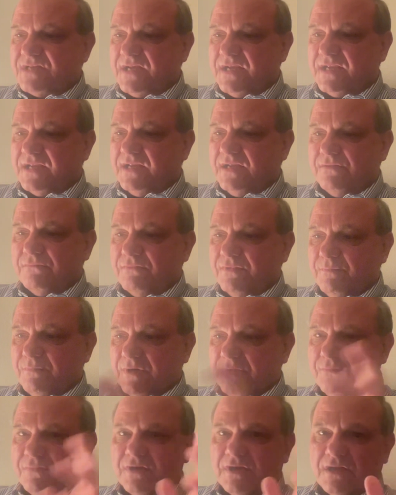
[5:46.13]
I can't
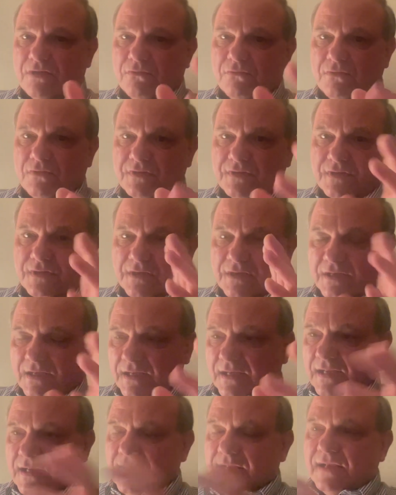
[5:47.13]
remember now all the
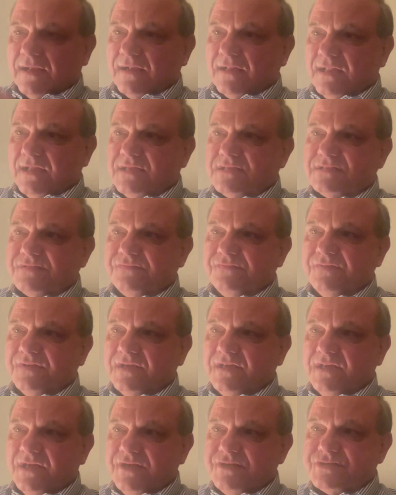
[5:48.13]

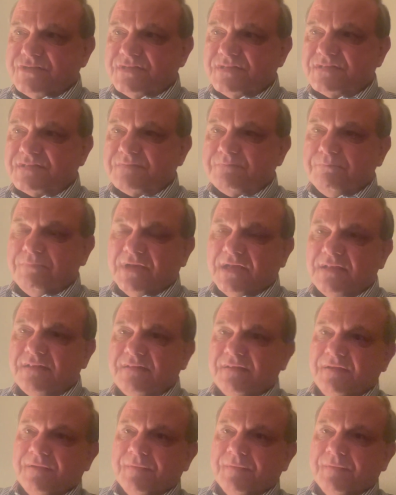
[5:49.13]
classifications, but